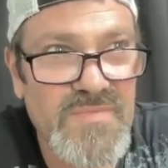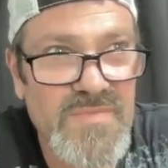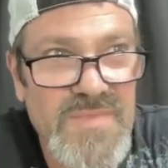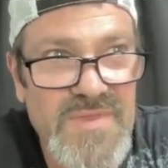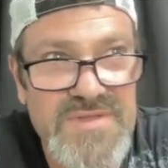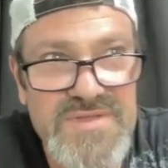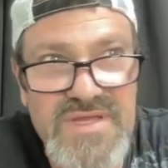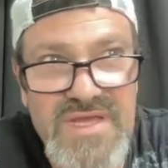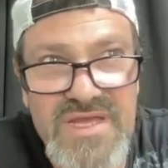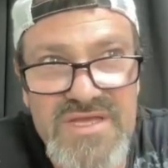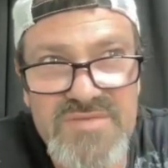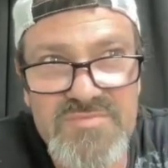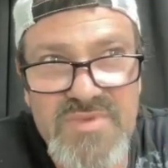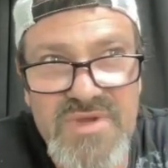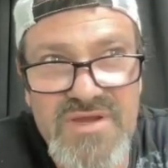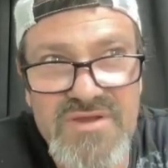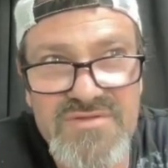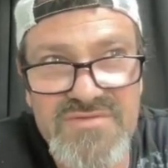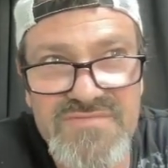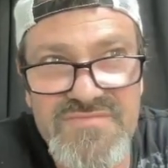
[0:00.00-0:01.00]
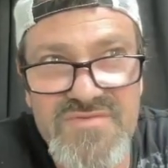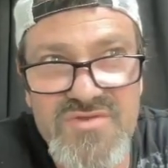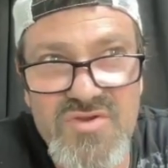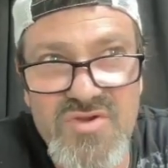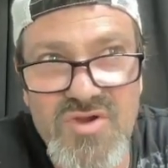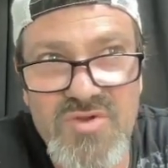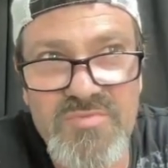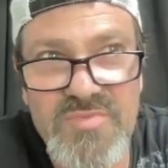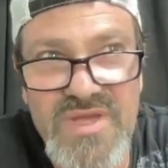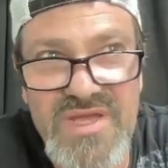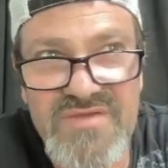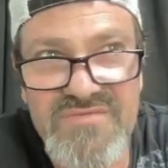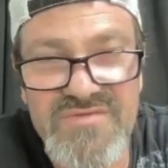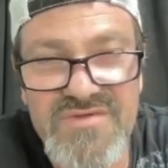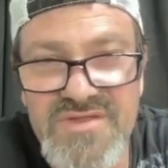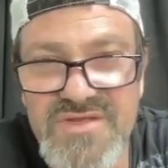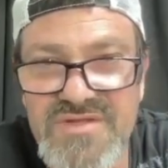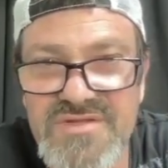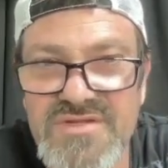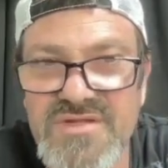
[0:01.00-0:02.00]
the taxpayers of New York paying for
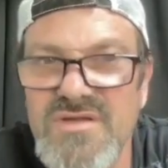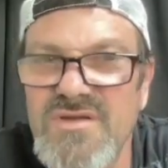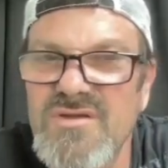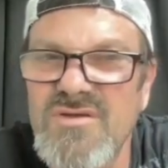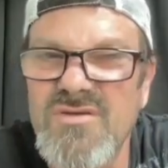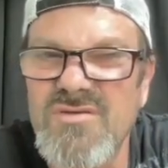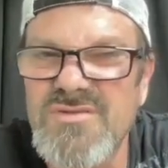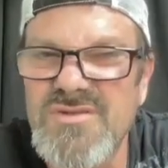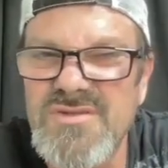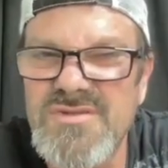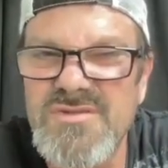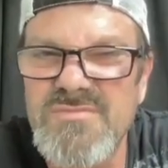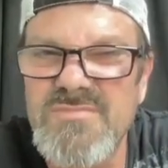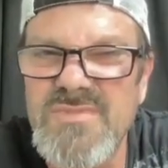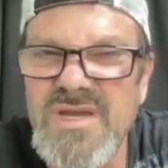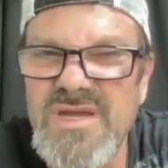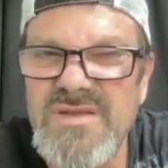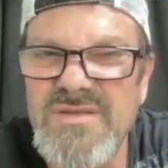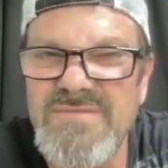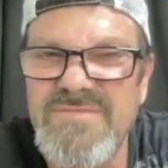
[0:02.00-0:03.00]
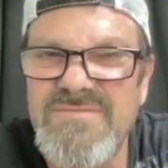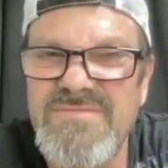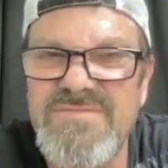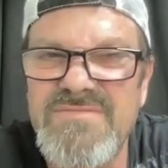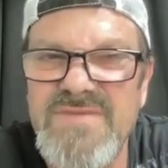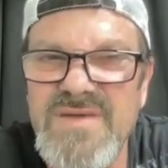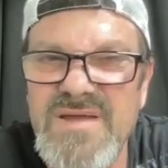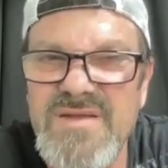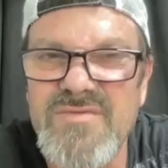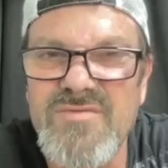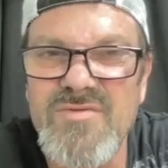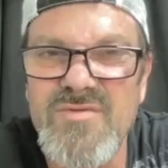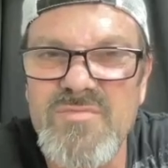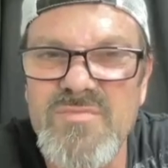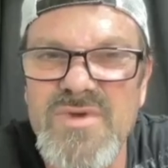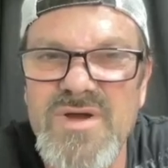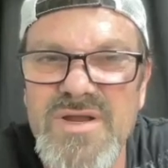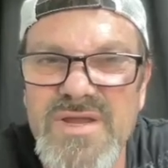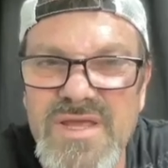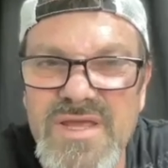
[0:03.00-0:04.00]
this, or is this some kind of federal
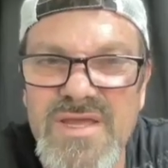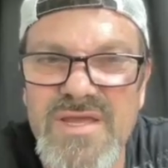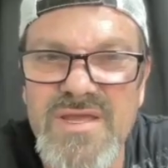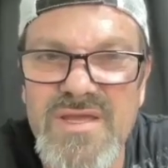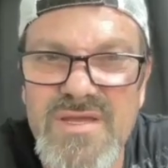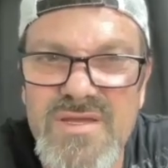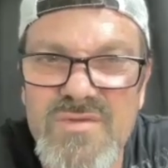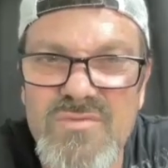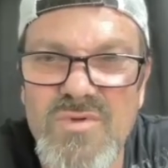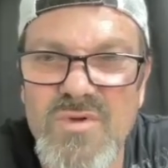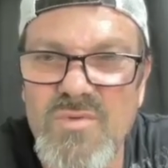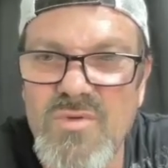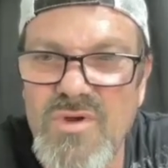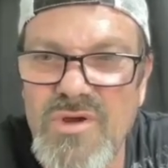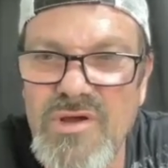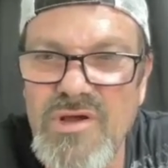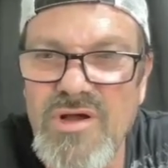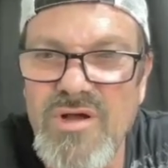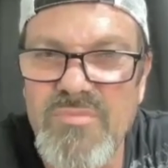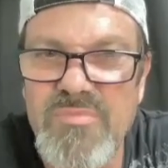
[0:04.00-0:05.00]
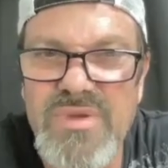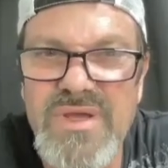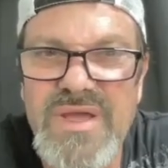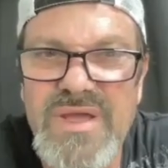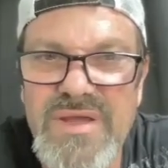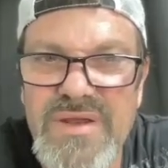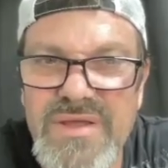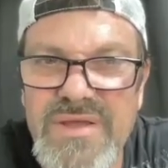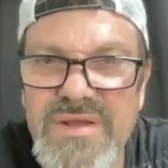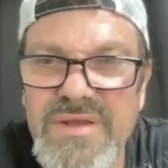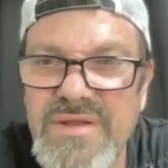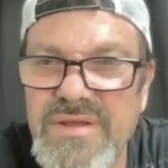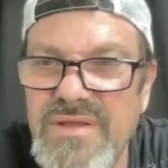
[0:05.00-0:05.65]
money where we're all paying it?